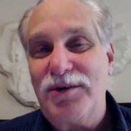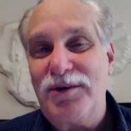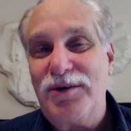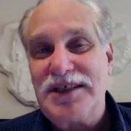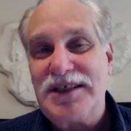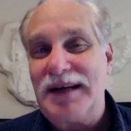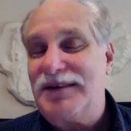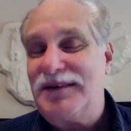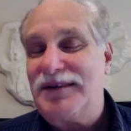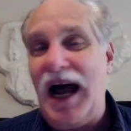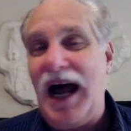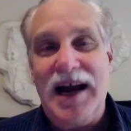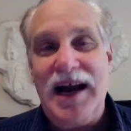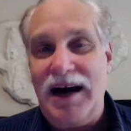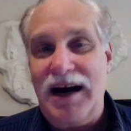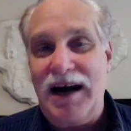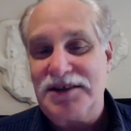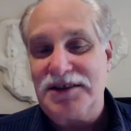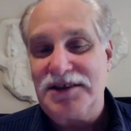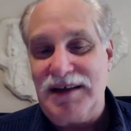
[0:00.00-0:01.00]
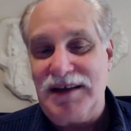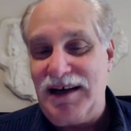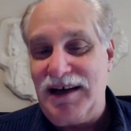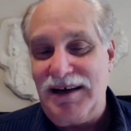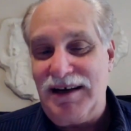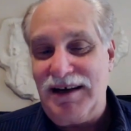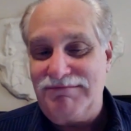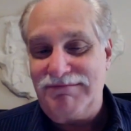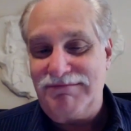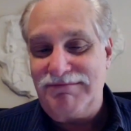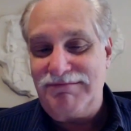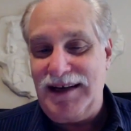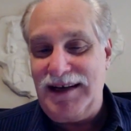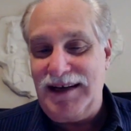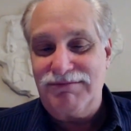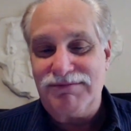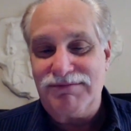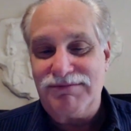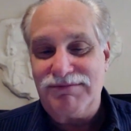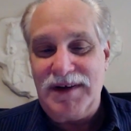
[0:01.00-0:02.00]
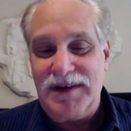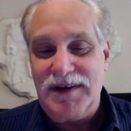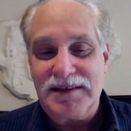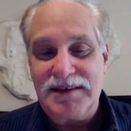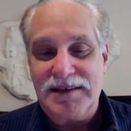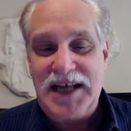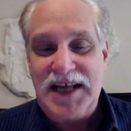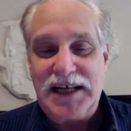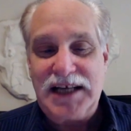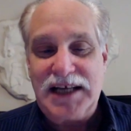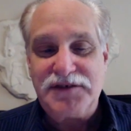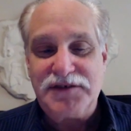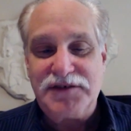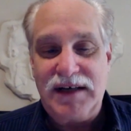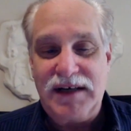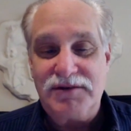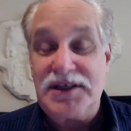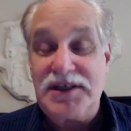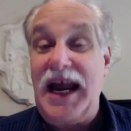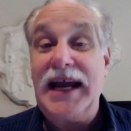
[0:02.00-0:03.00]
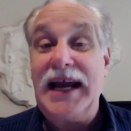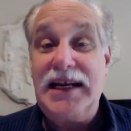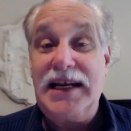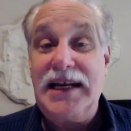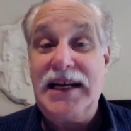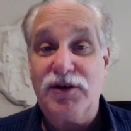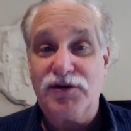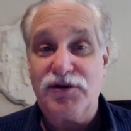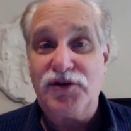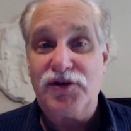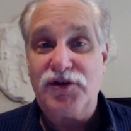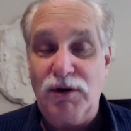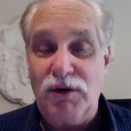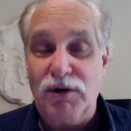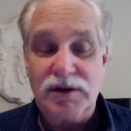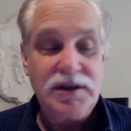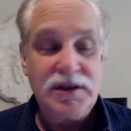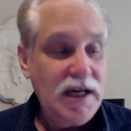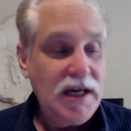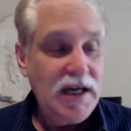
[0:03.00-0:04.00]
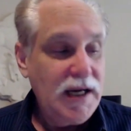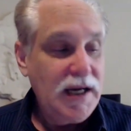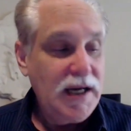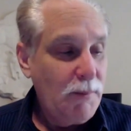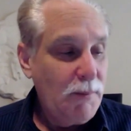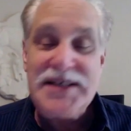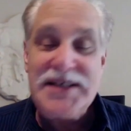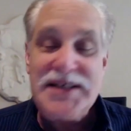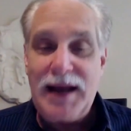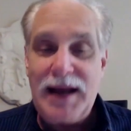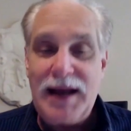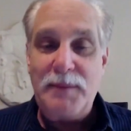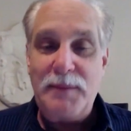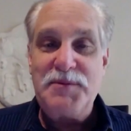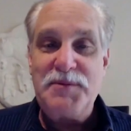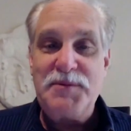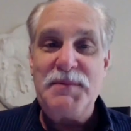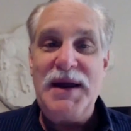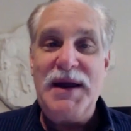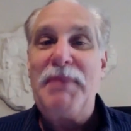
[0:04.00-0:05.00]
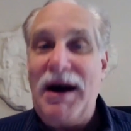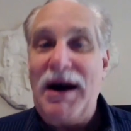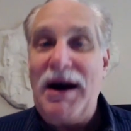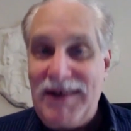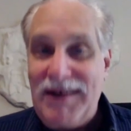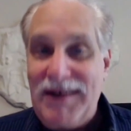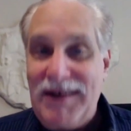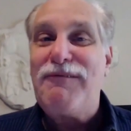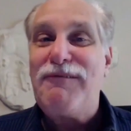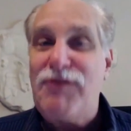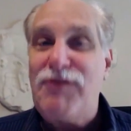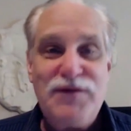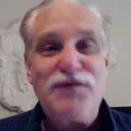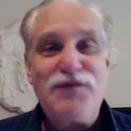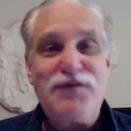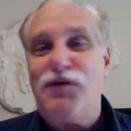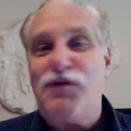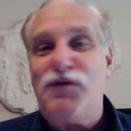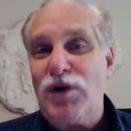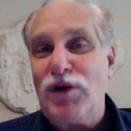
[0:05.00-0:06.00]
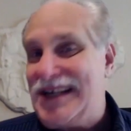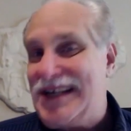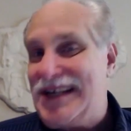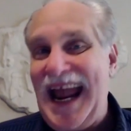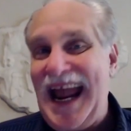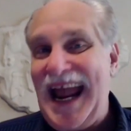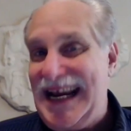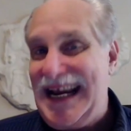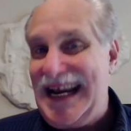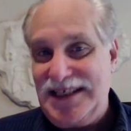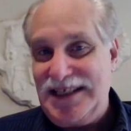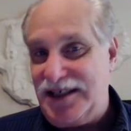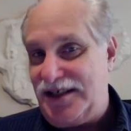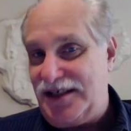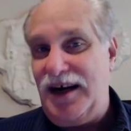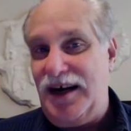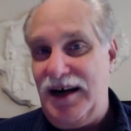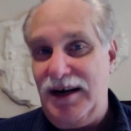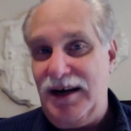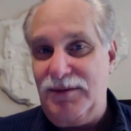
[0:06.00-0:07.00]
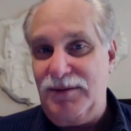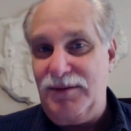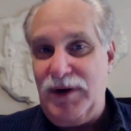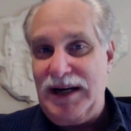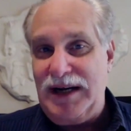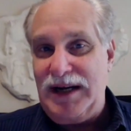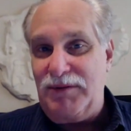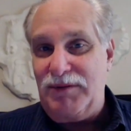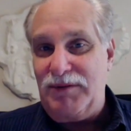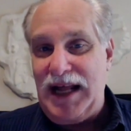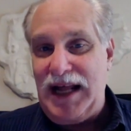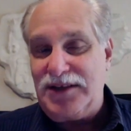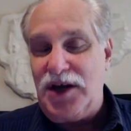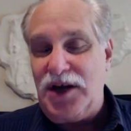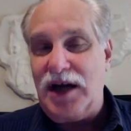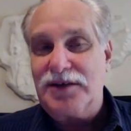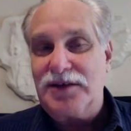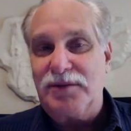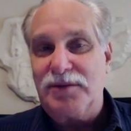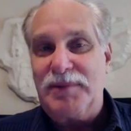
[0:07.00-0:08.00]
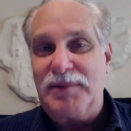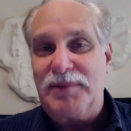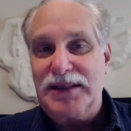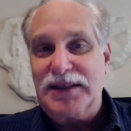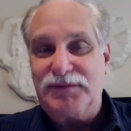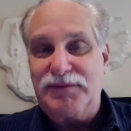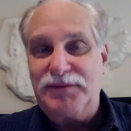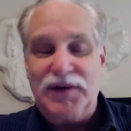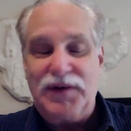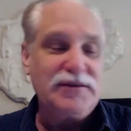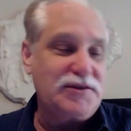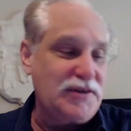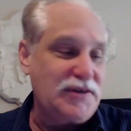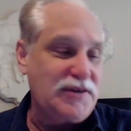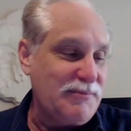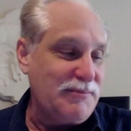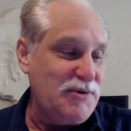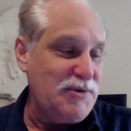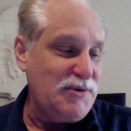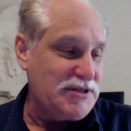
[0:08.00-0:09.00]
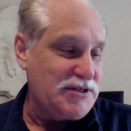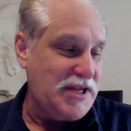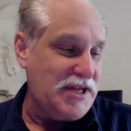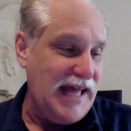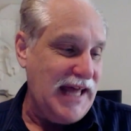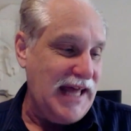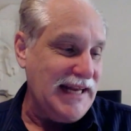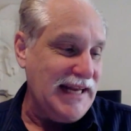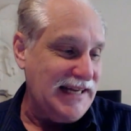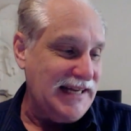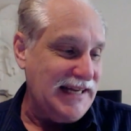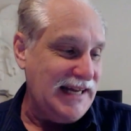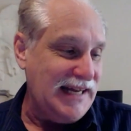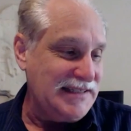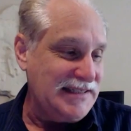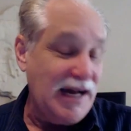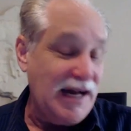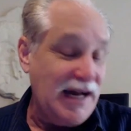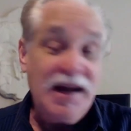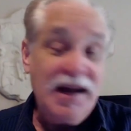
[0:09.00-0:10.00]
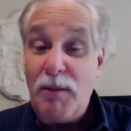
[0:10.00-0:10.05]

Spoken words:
who is a diehard, Sox fan, who's 80 years old, brings that up to me about every 4 days when I talk to him on the phone. So I'm used to that. And